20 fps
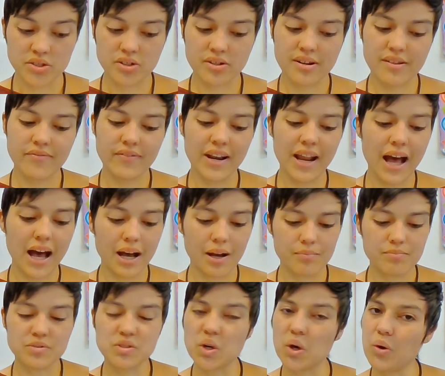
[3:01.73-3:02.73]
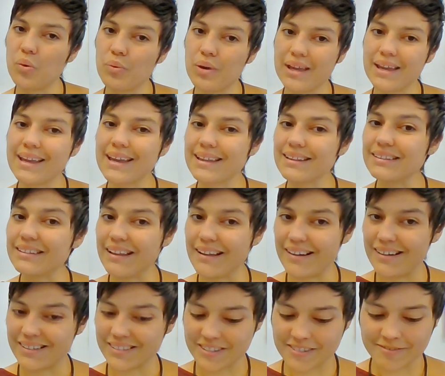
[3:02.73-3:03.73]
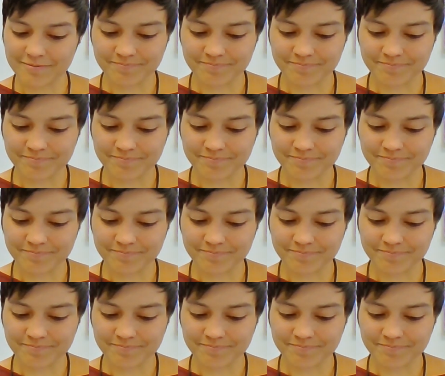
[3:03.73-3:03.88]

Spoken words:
or even hummed all weekend long.